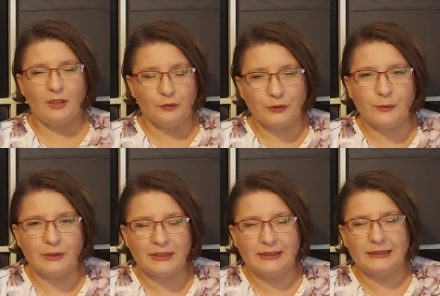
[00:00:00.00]
You know
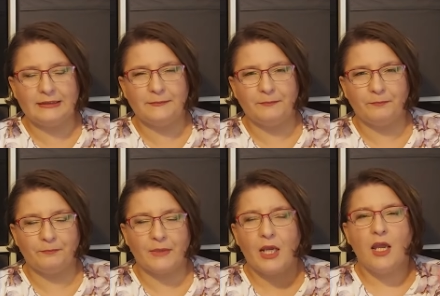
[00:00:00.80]
what I did?
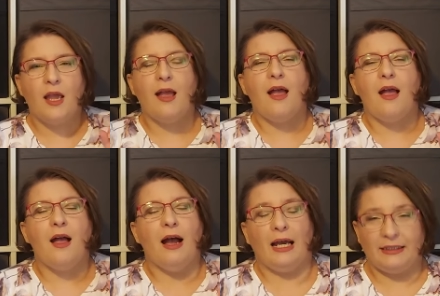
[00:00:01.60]

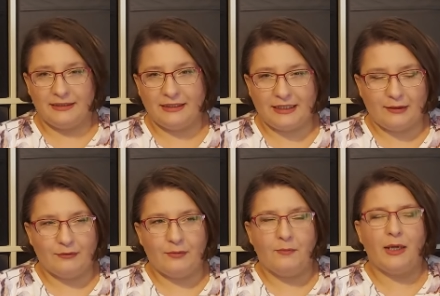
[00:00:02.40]
I dig
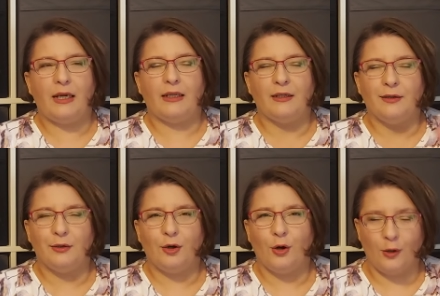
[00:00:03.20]
out my
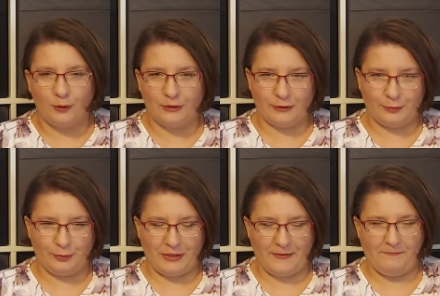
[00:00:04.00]
older
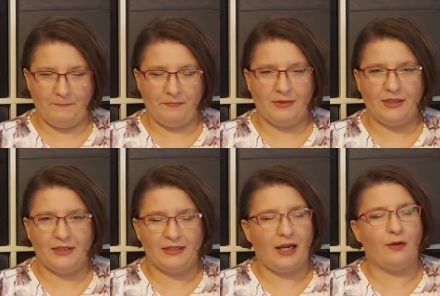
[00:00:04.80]
bra
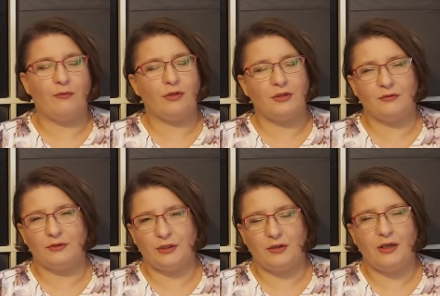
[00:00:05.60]
that I wore
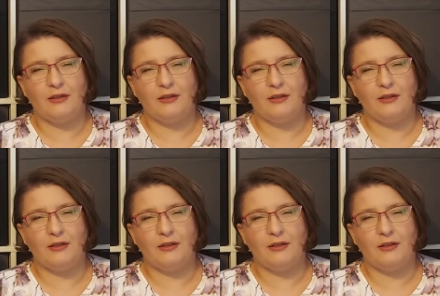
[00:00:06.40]
only a